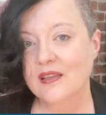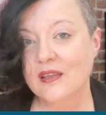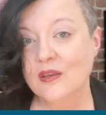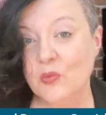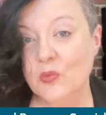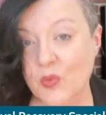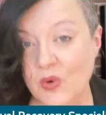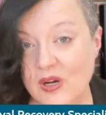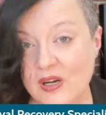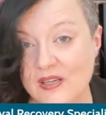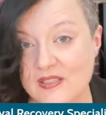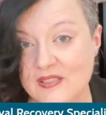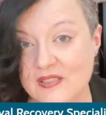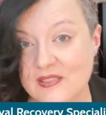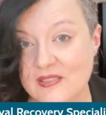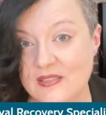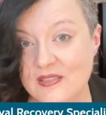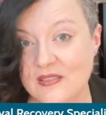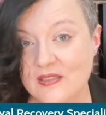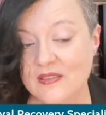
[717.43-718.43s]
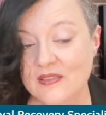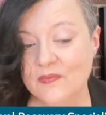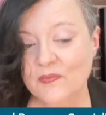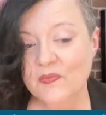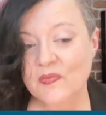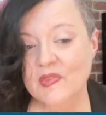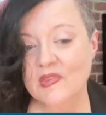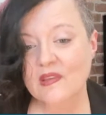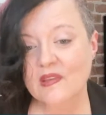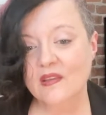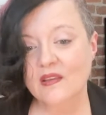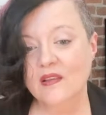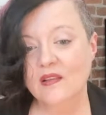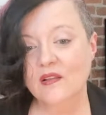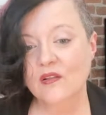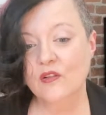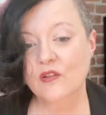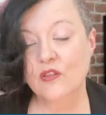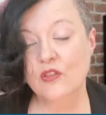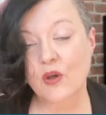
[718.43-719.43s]
It was,
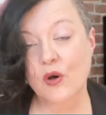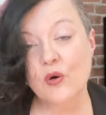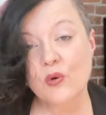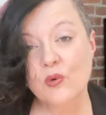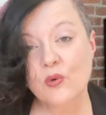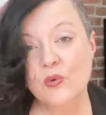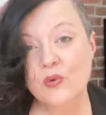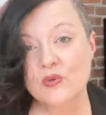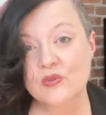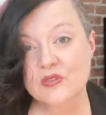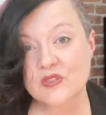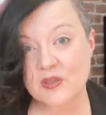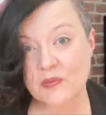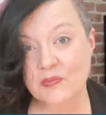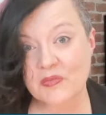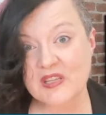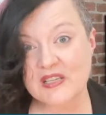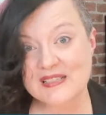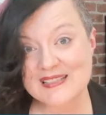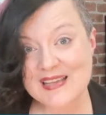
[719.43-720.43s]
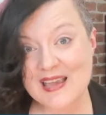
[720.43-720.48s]
though something